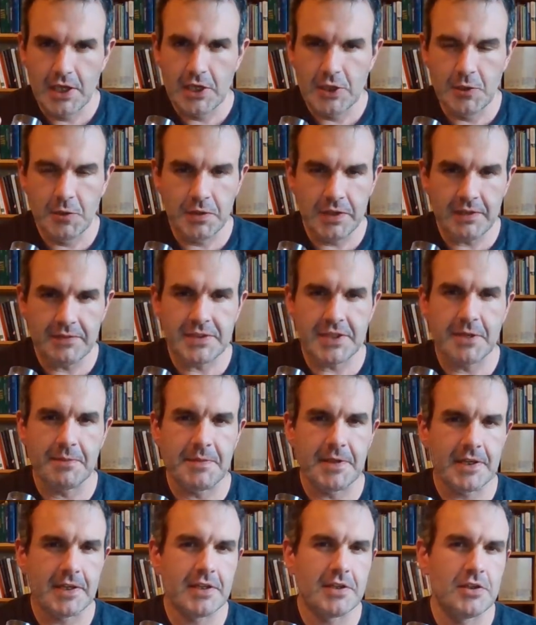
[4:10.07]
You leave
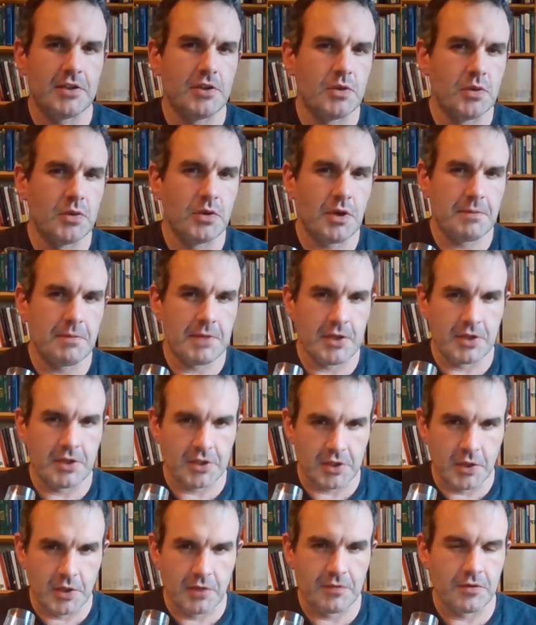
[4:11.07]
something in new
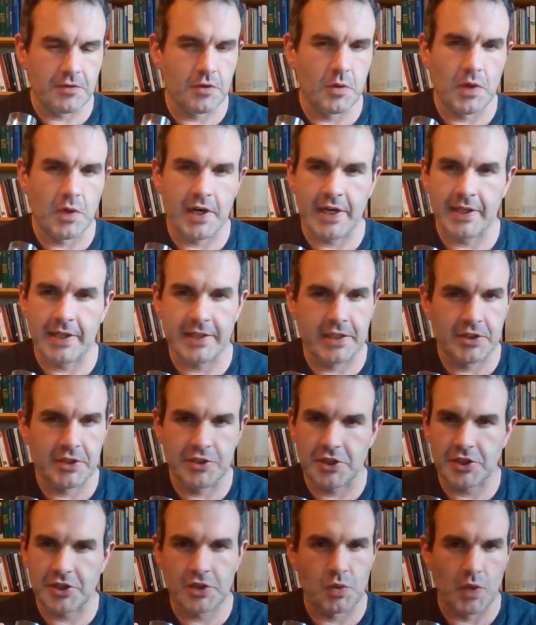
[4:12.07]
American oak for a while, it'll
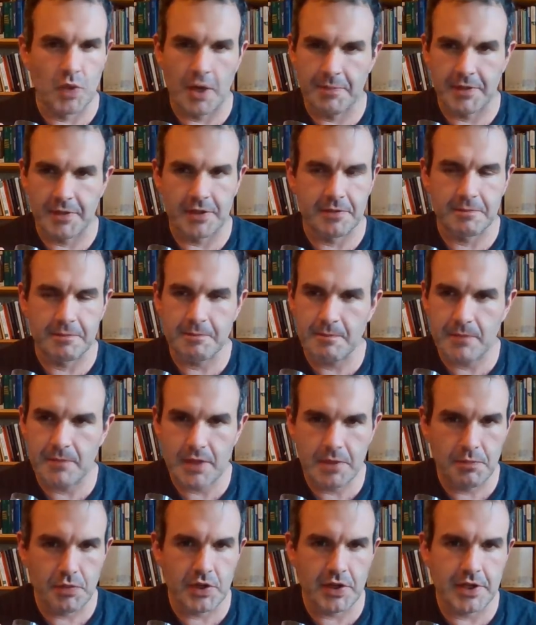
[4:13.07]
just swamp it
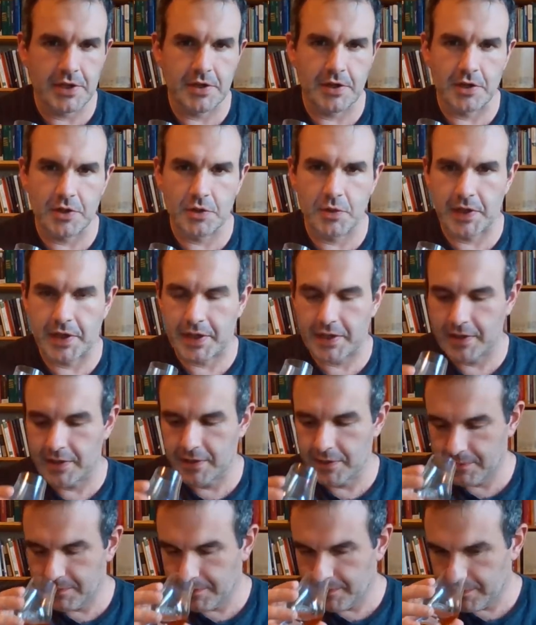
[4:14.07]
pretty darn quick.
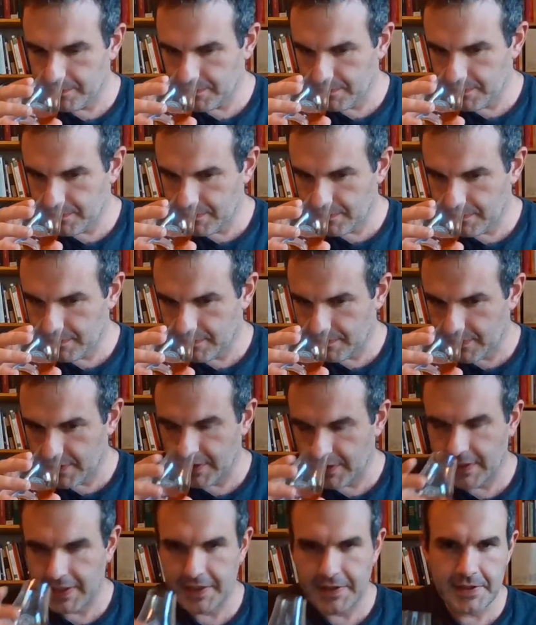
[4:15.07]

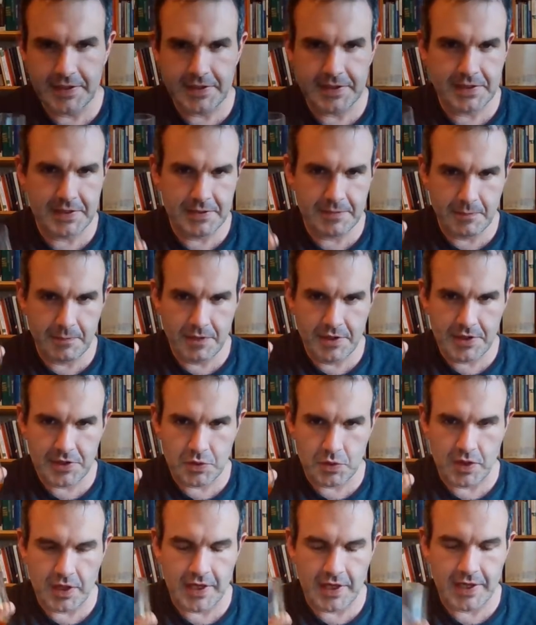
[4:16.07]
Like this
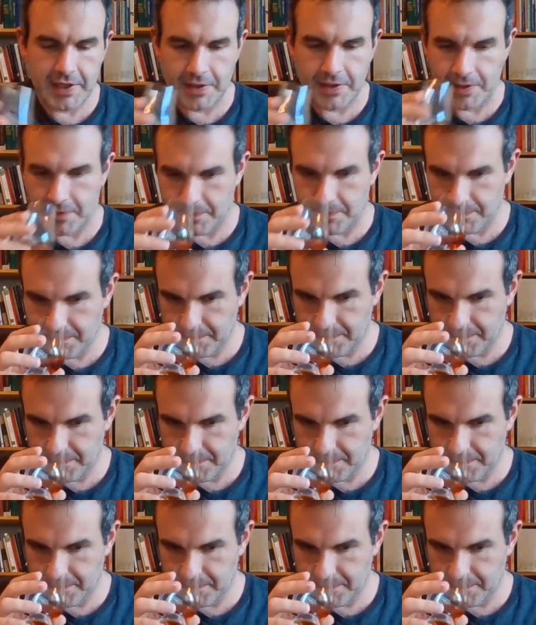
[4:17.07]
rye here.